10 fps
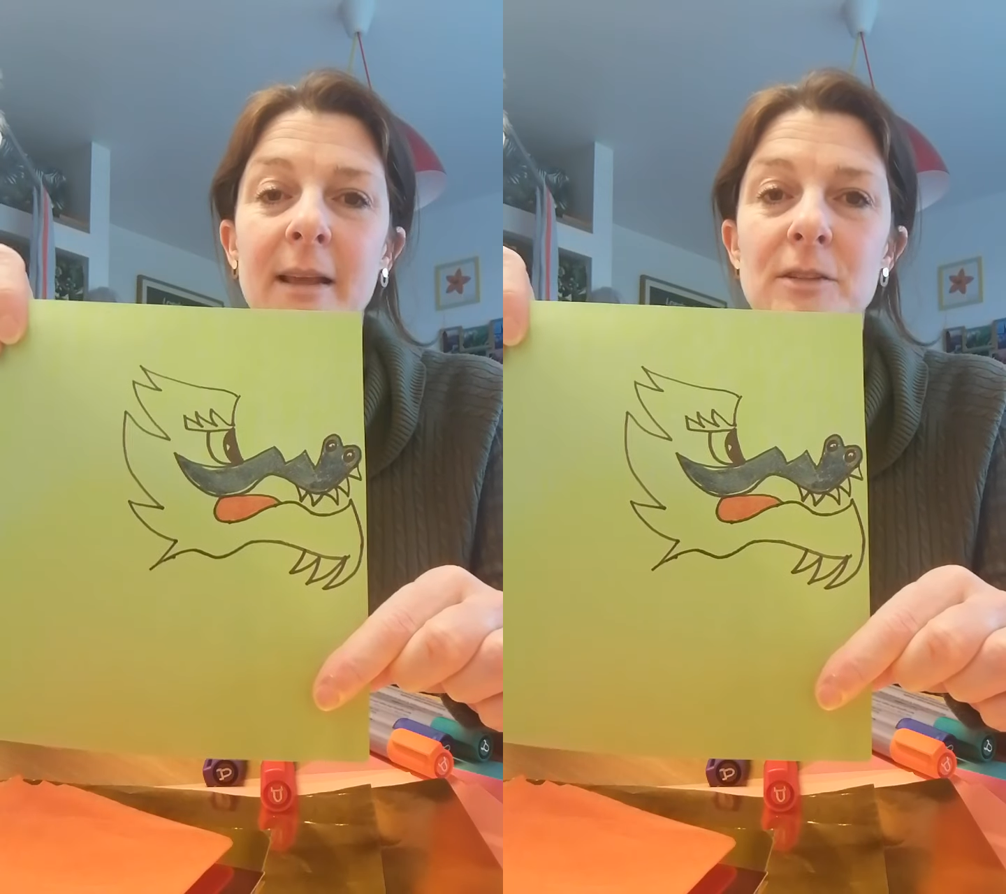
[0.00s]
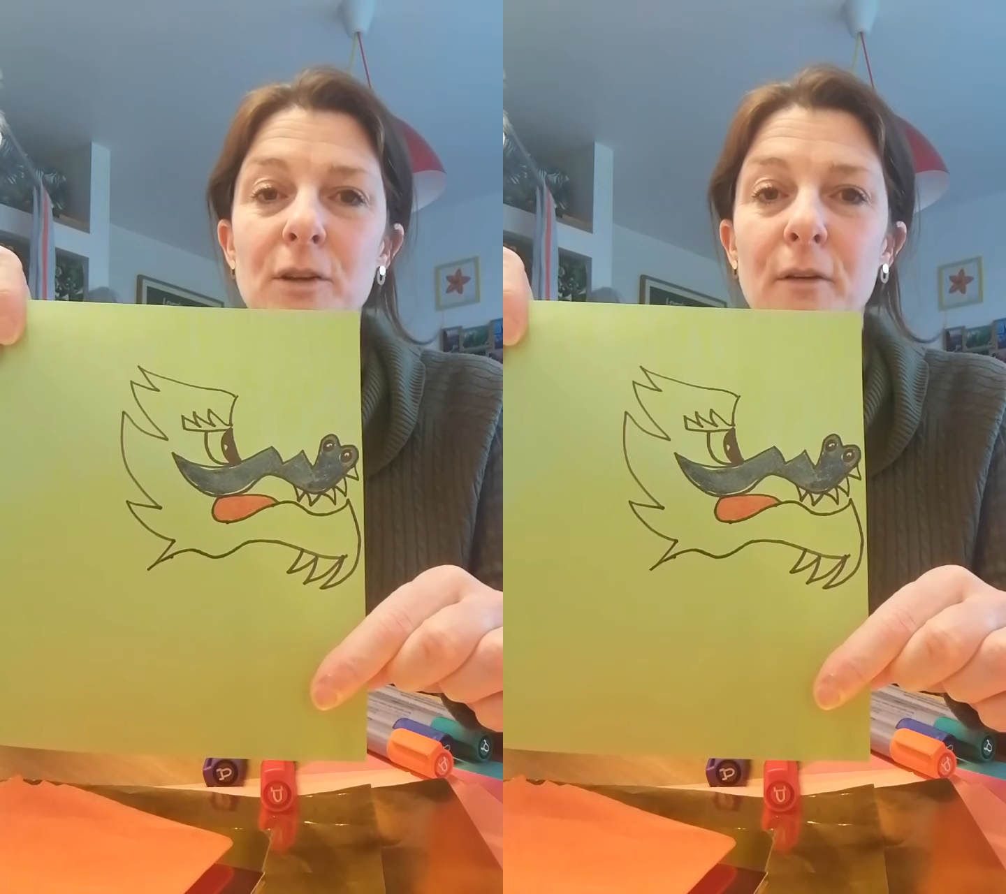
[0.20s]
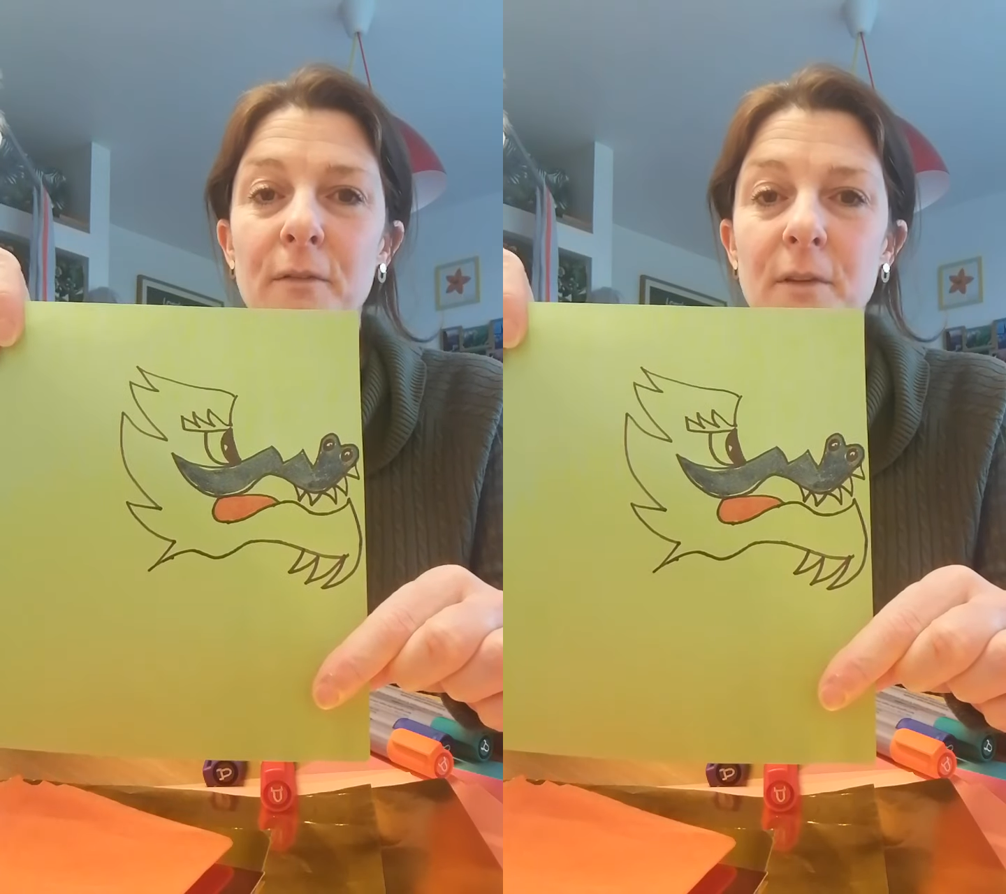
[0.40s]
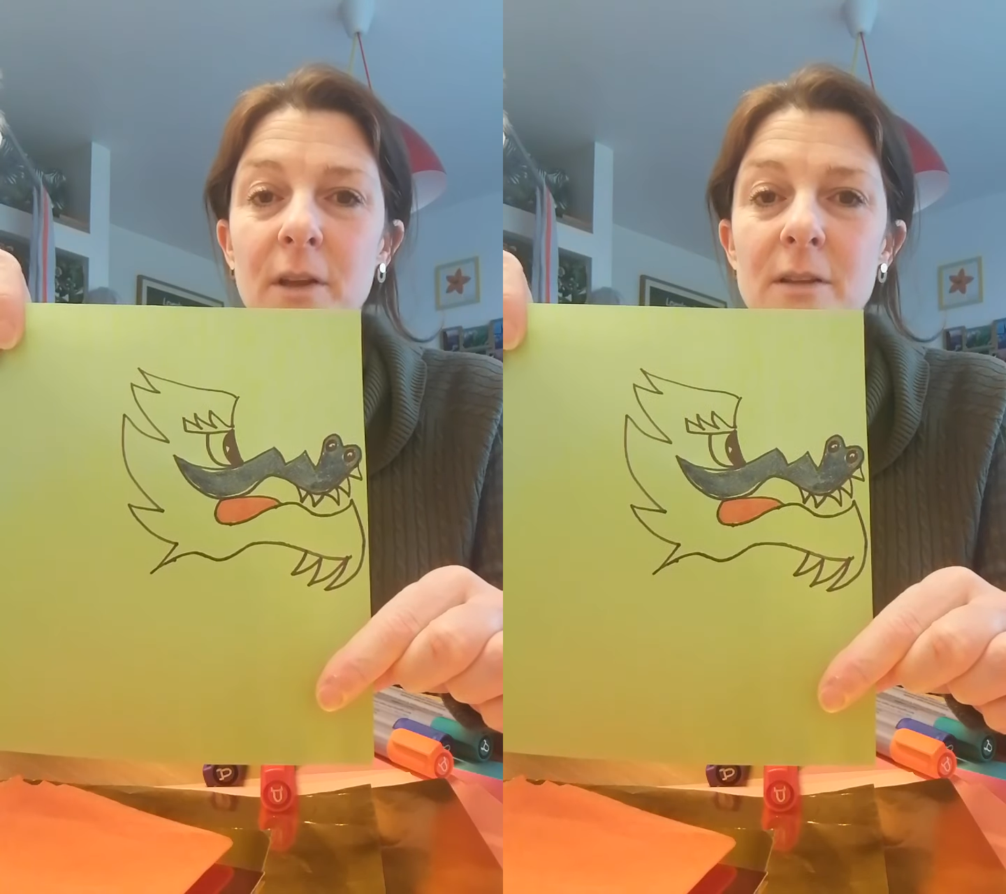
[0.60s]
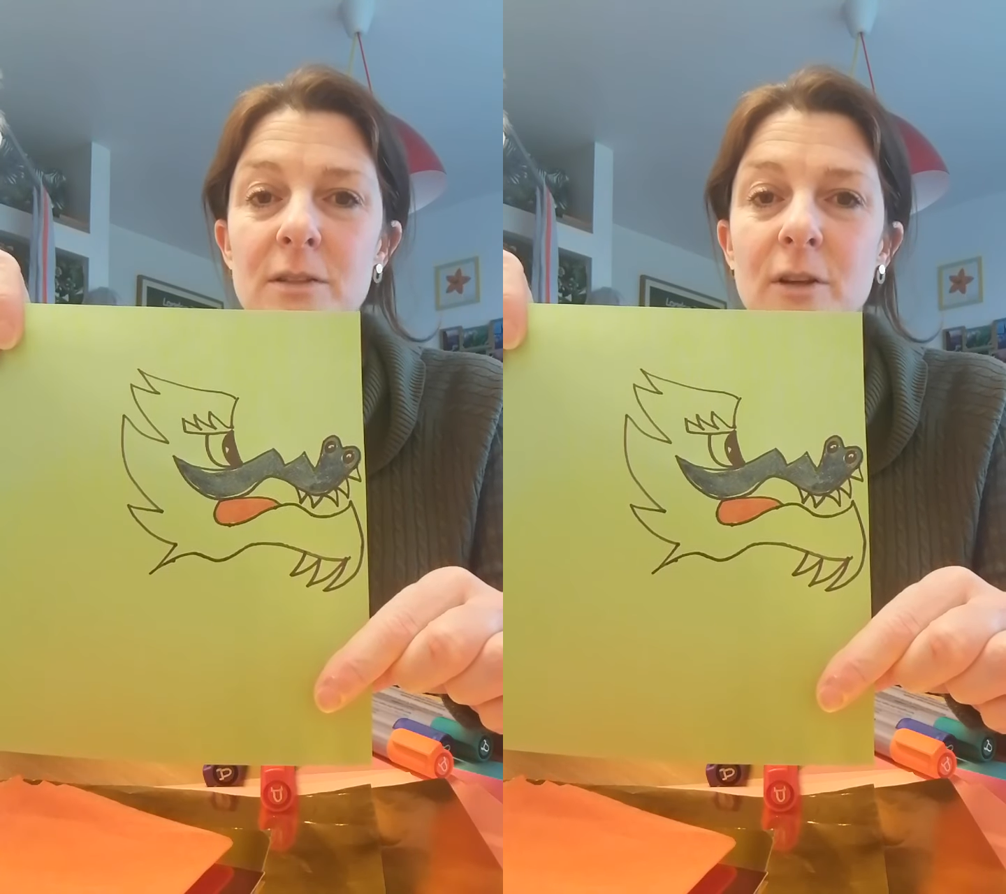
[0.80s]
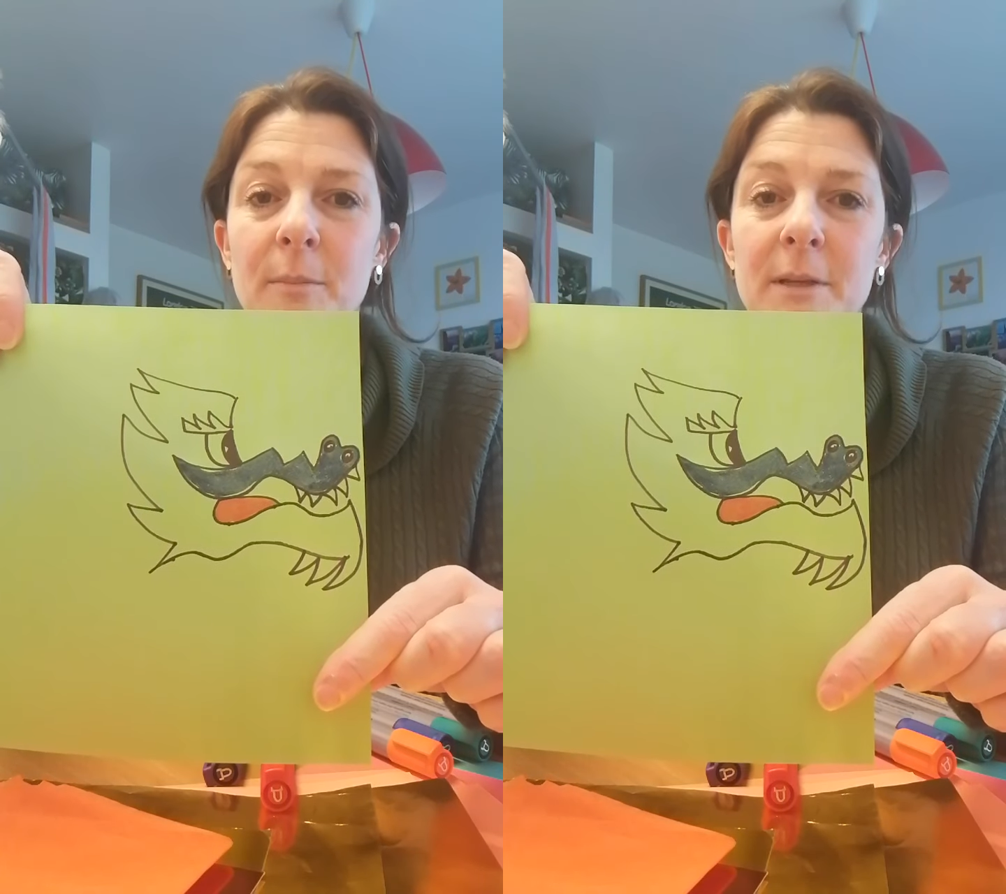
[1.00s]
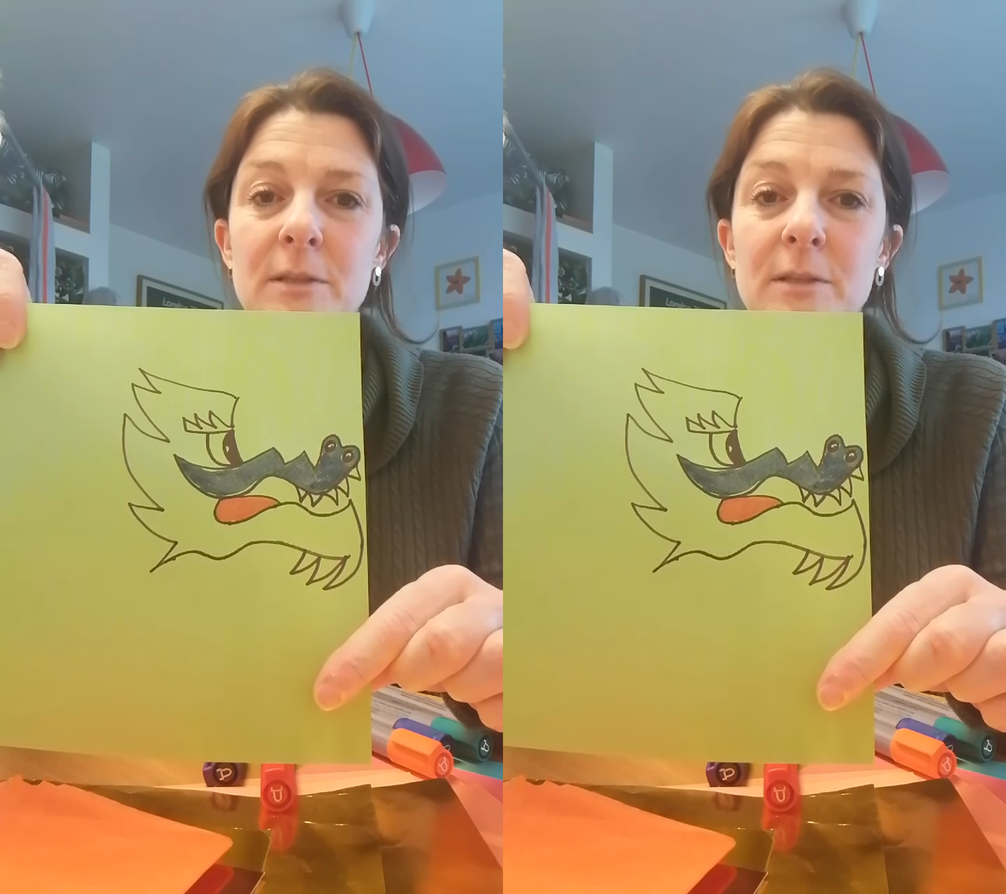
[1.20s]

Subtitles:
that's your first job,